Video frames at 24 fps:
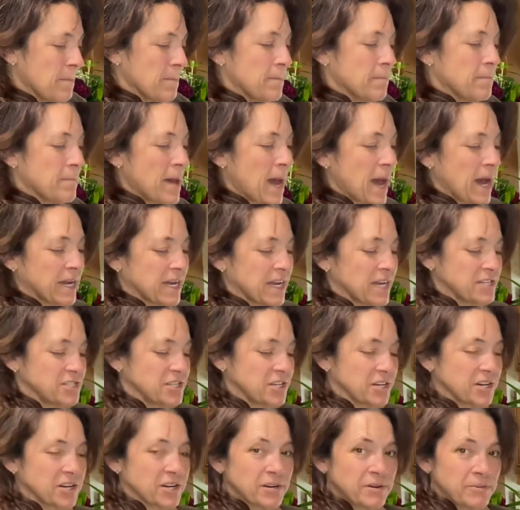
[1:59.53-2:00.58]
package
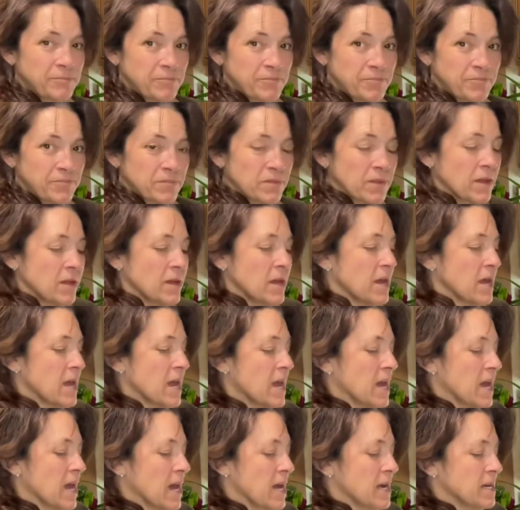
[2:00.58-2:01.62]
here,
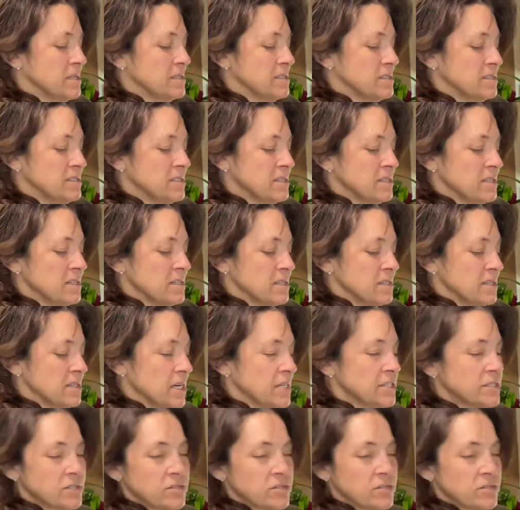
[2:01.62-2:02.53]
and it's